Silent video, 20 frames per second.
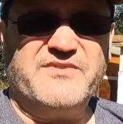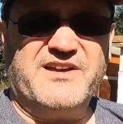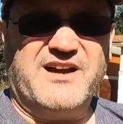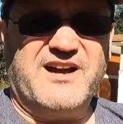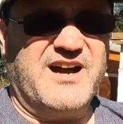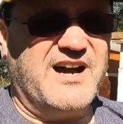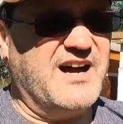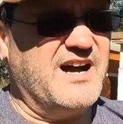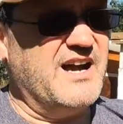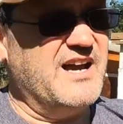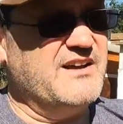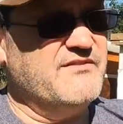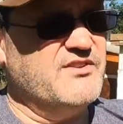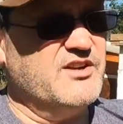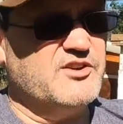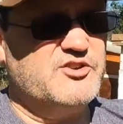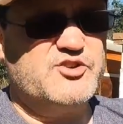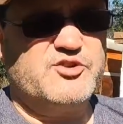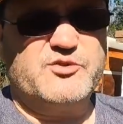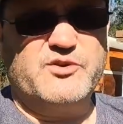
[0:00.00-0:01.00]
hive
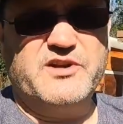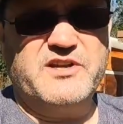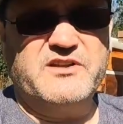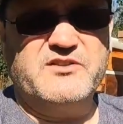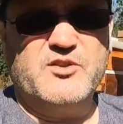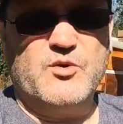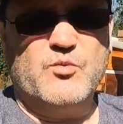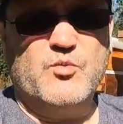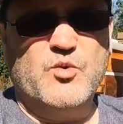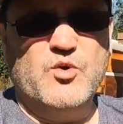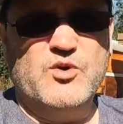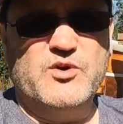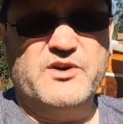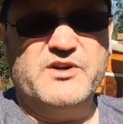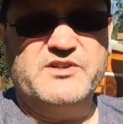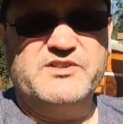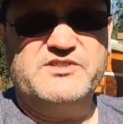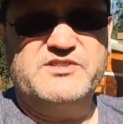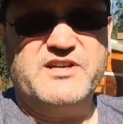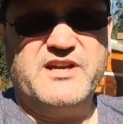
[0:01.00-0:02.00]
in a tree in the
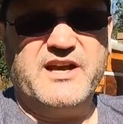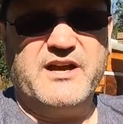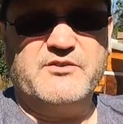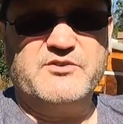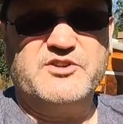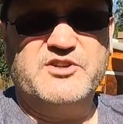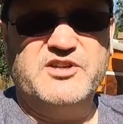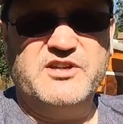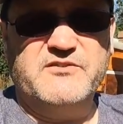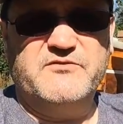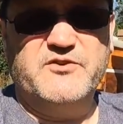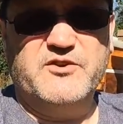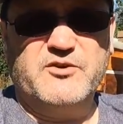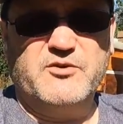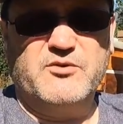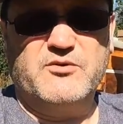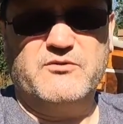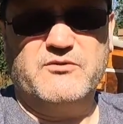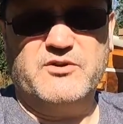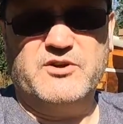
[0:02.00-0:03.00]
woods, how
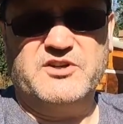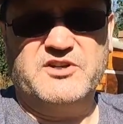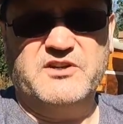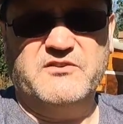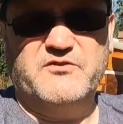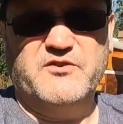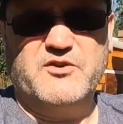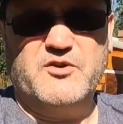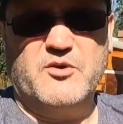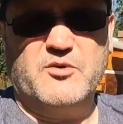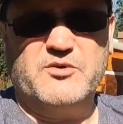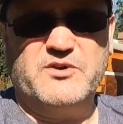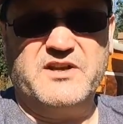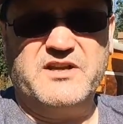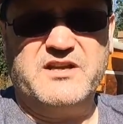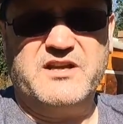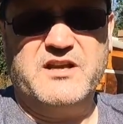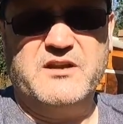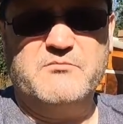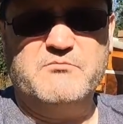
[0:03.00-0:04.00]
difficult
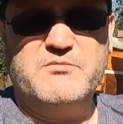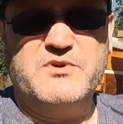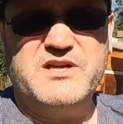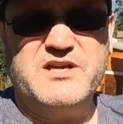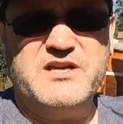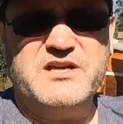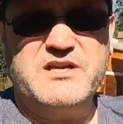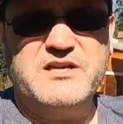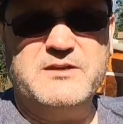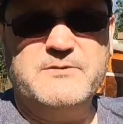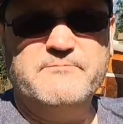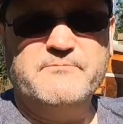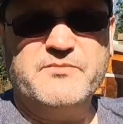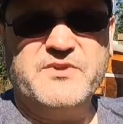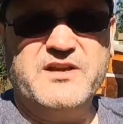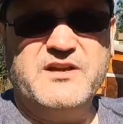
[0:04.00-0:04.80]
it can be